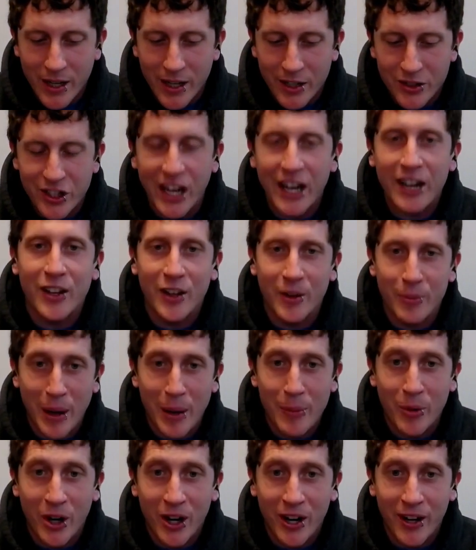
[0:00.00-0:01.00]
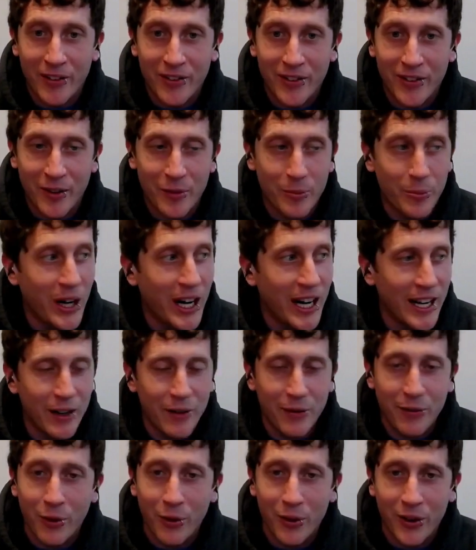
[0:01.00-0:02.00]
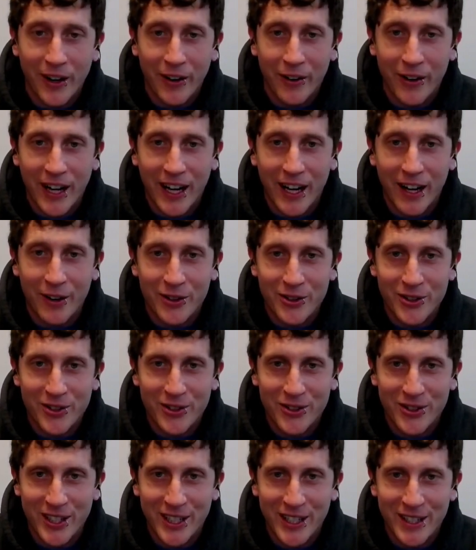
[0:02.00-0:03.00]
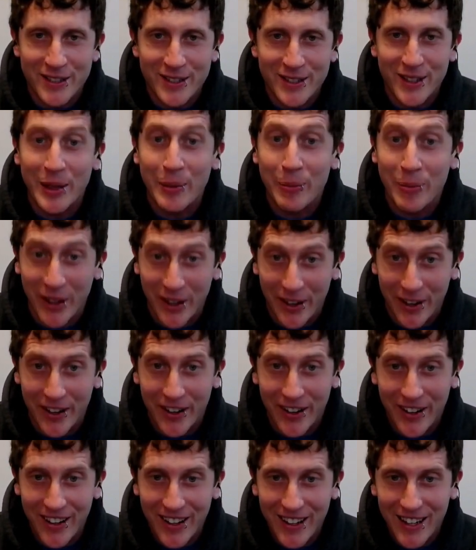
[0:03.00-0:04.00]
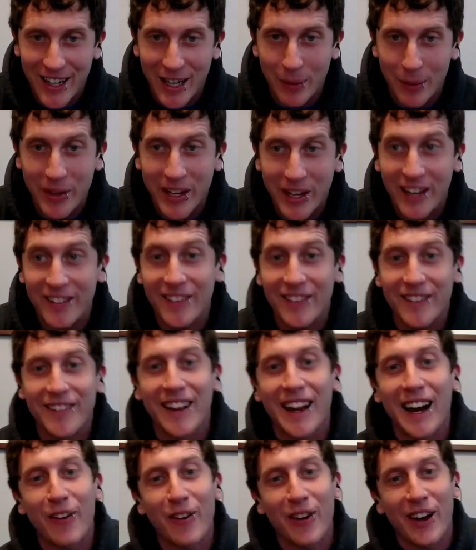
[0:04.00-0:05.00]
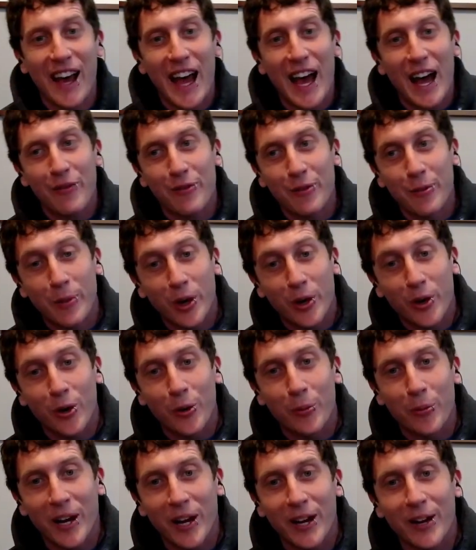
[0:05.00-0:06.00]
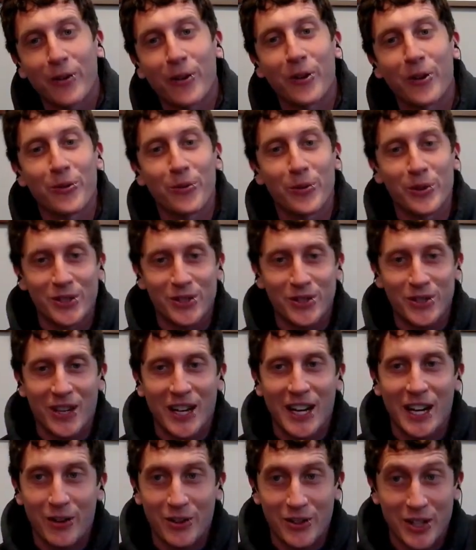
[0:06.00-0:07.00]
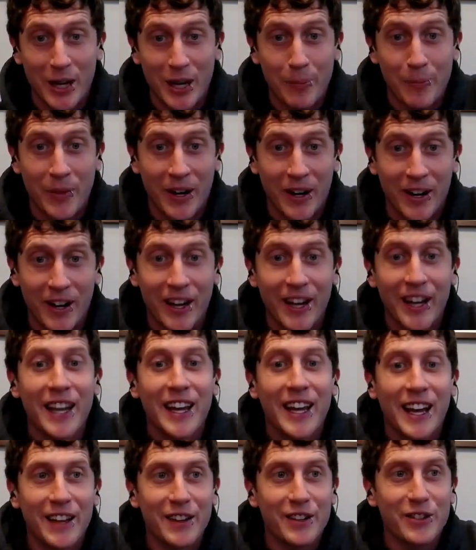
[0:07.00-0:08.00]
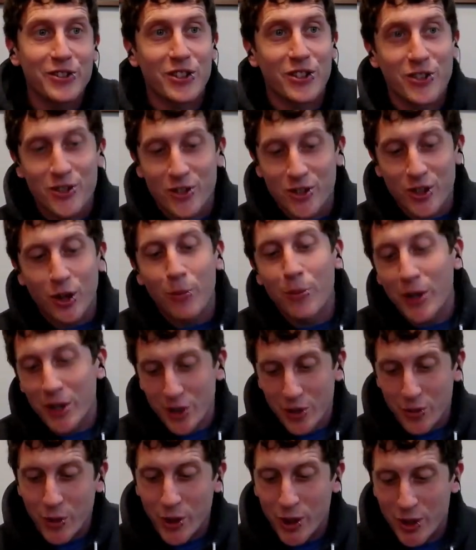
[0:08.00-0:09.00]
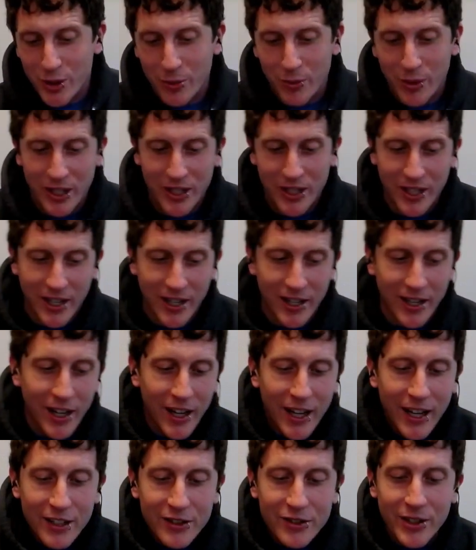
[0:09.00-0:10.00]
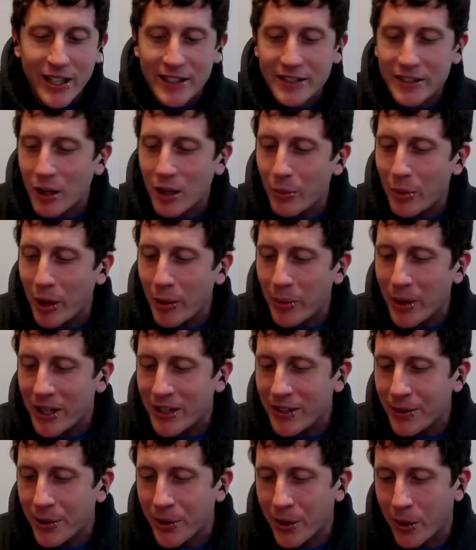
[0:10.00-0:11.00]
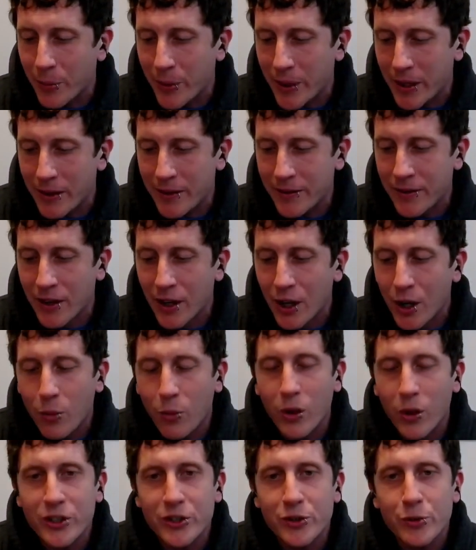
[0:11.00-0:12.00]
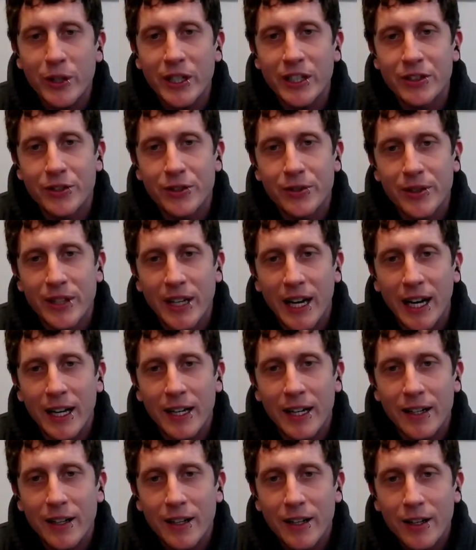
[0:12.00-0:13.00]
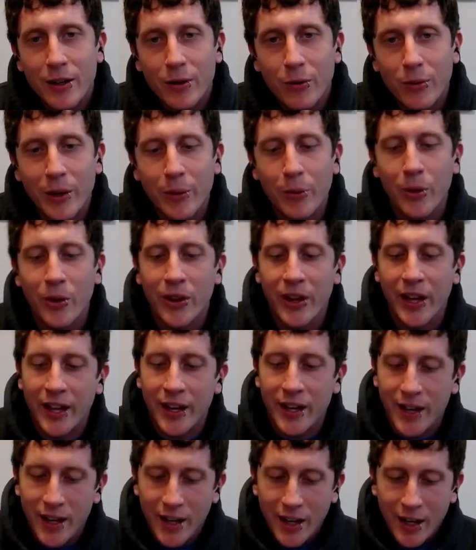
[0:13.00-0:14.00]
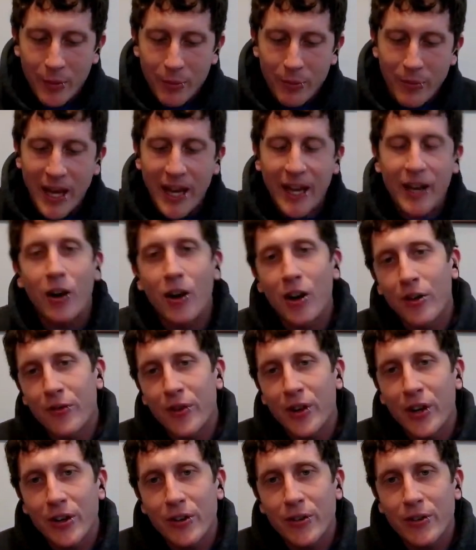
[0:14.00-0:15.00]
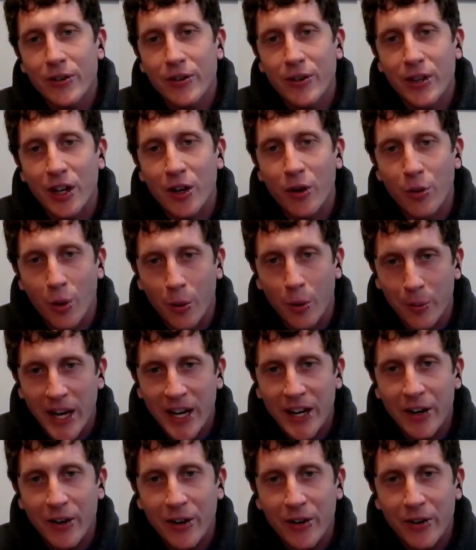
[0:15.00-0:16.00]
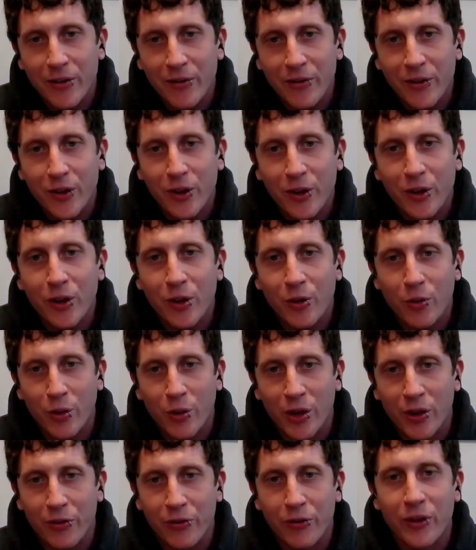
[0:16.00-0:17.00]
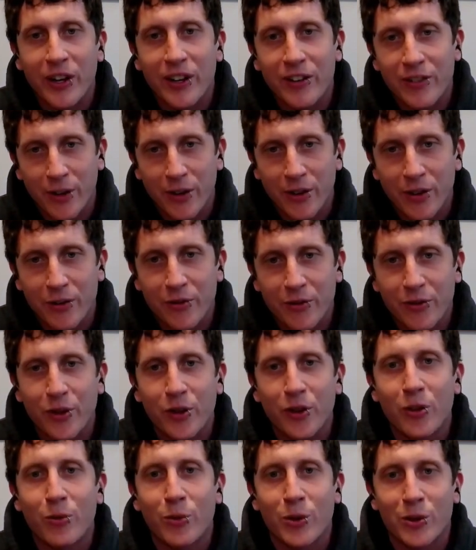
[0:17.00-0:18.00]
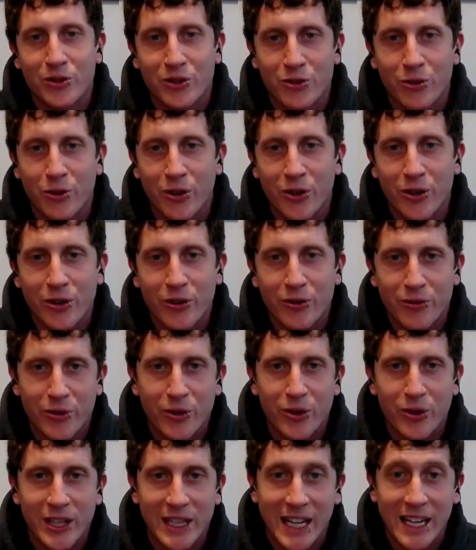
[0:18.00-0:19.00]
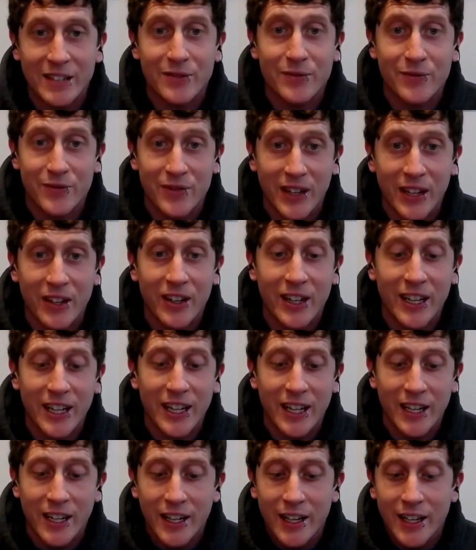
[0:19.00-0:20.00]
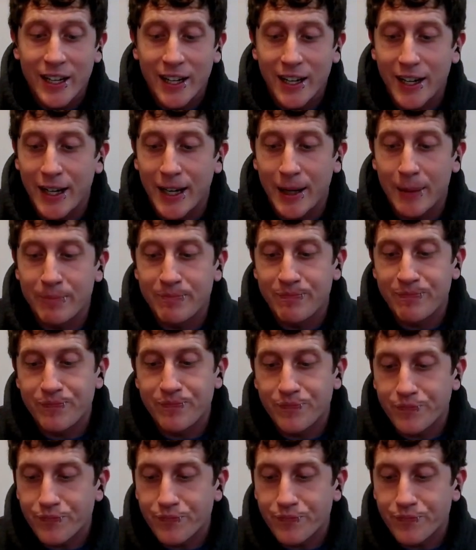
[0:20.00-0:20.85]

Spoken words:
Jacqueline, my boss, is buying a fold-out couch so she can sleep there. Because it's an hour and a half from our corporate headquarters, which is our house up there. And there's just so much work to be done. So that's going to be a big deal, though, because once we do that, we will then make all of our own, you know, we'll make our own food, we'll freeze our own food, we'll store our own food. And that's very unique